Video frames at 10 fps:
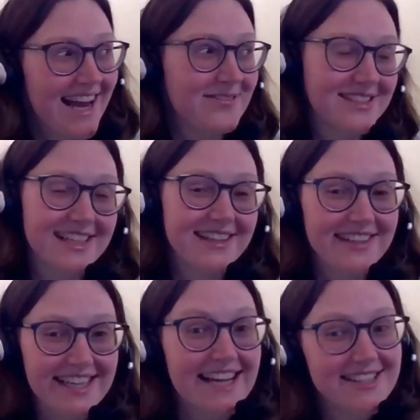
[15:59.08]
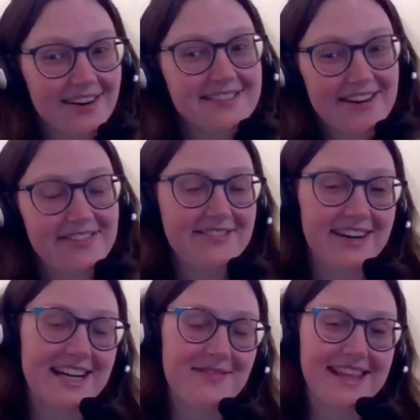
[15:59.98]
absolutely. Yes, I would definitely
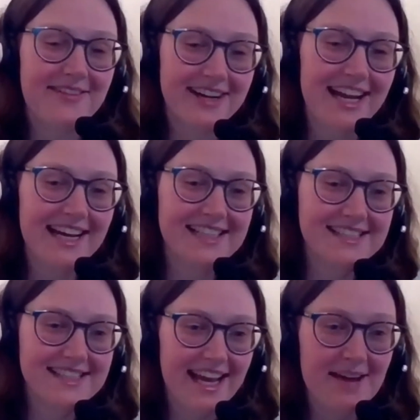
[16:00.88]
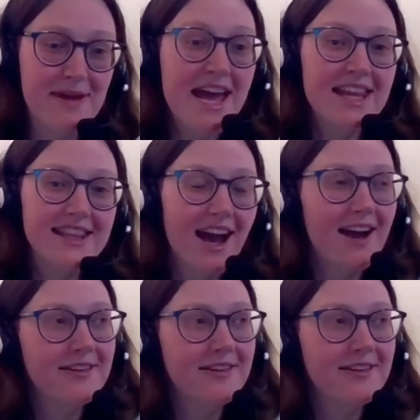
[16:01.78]
recommend that one. Like I say, I'm